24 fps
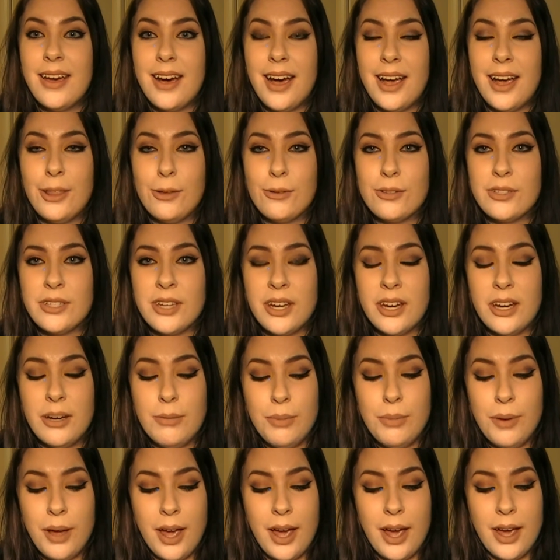I looked it
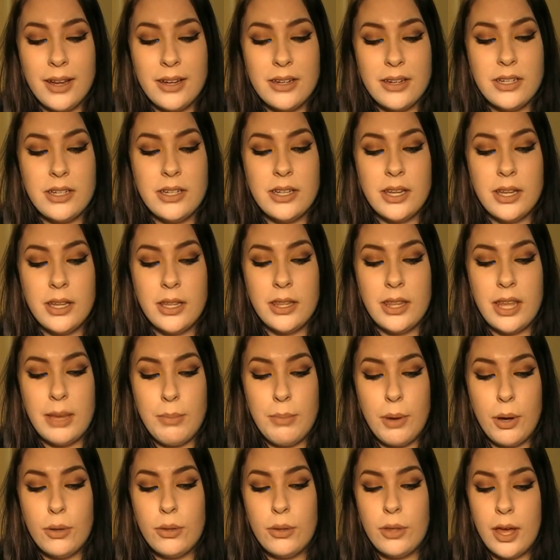up and they
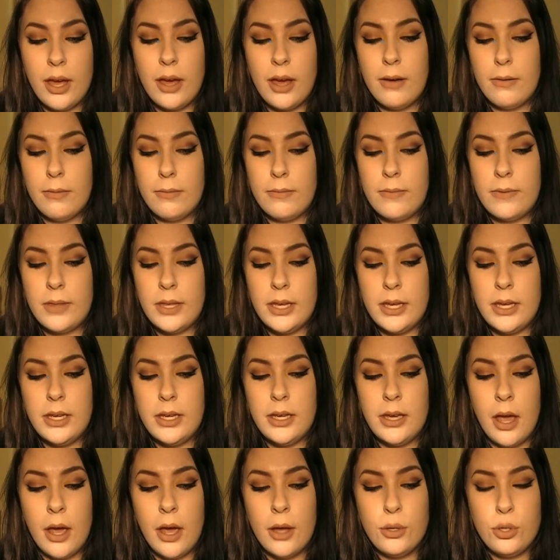both have
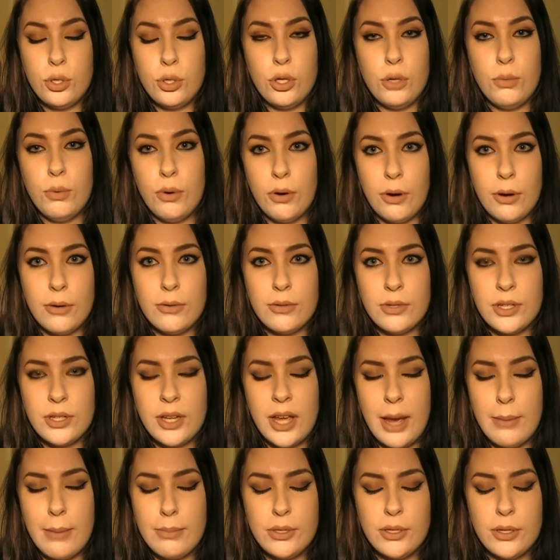the tuberose
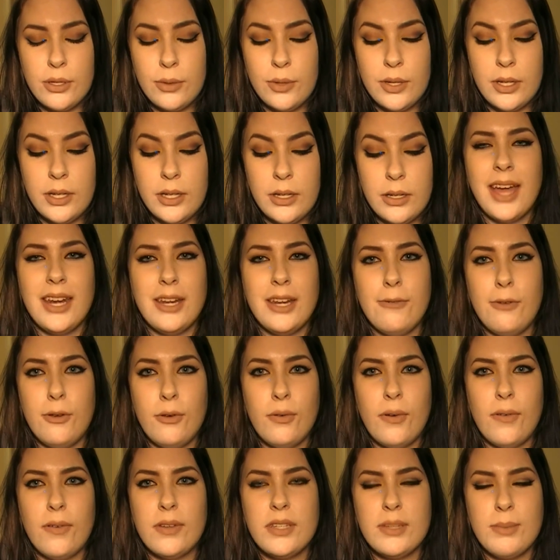absolute in it. And if you've
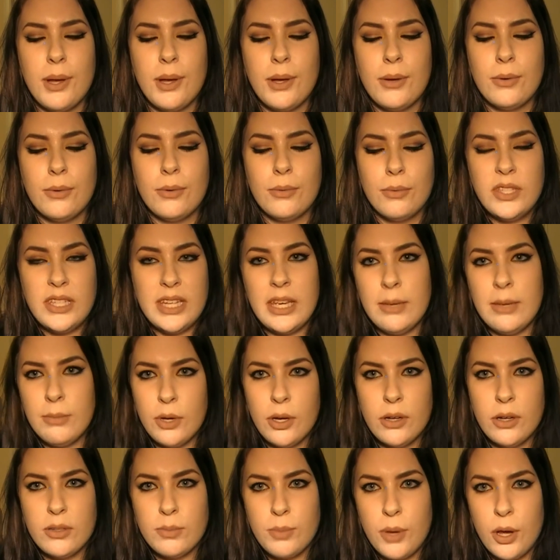ever smelled Sikkim
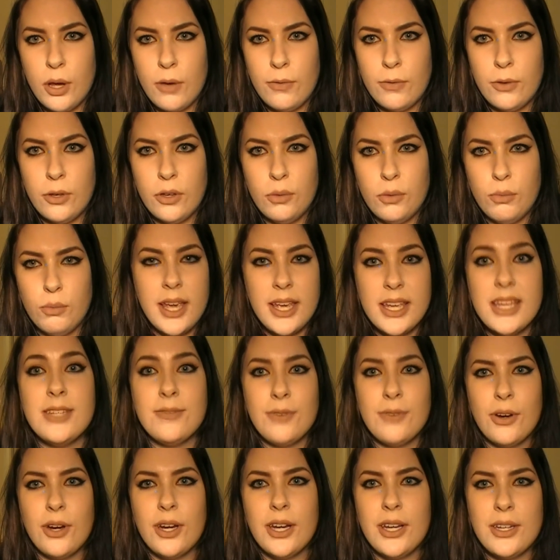Girls perfume, it is
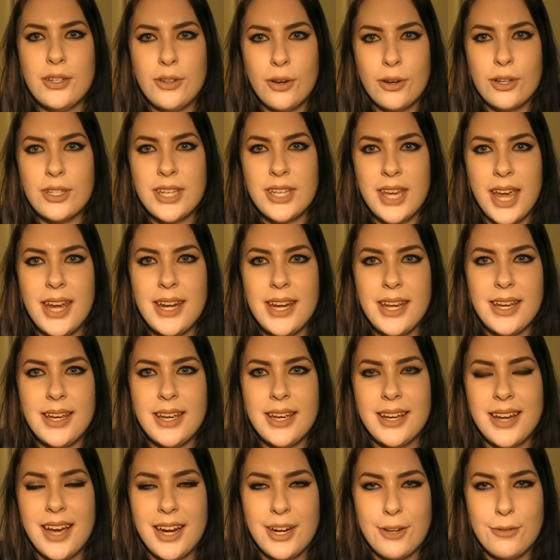very intoxicating
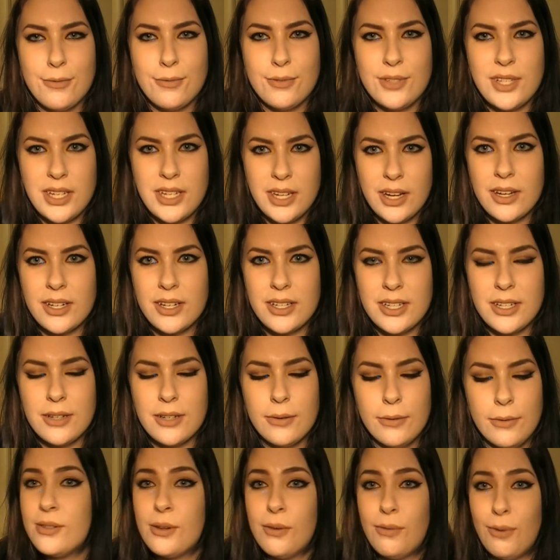and kind of
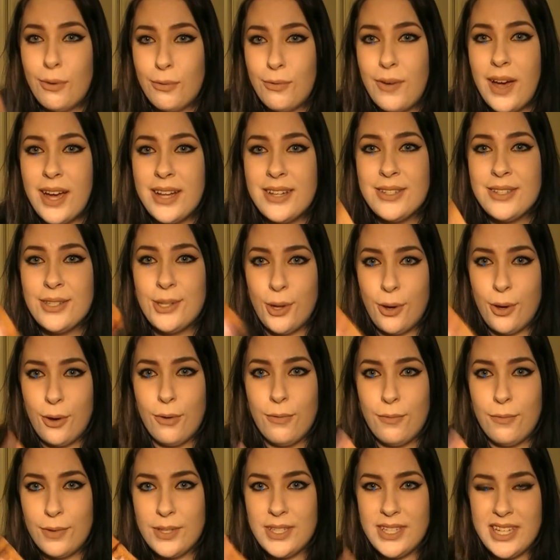seductive. So if you're fans
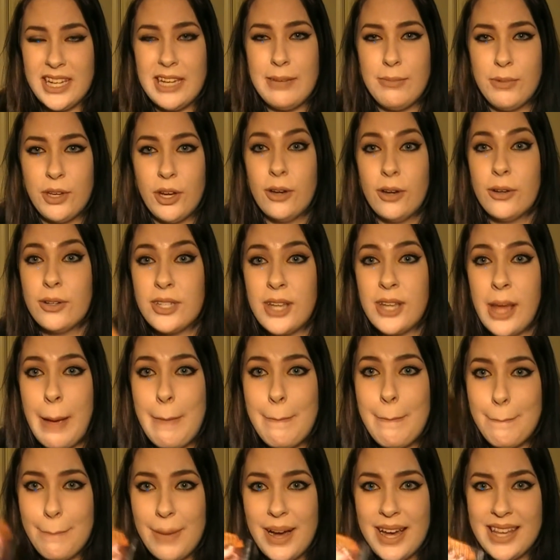of Sikkim Girls,
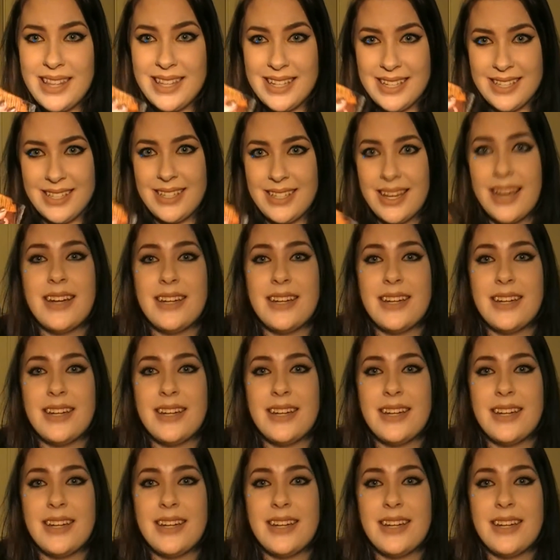buy this.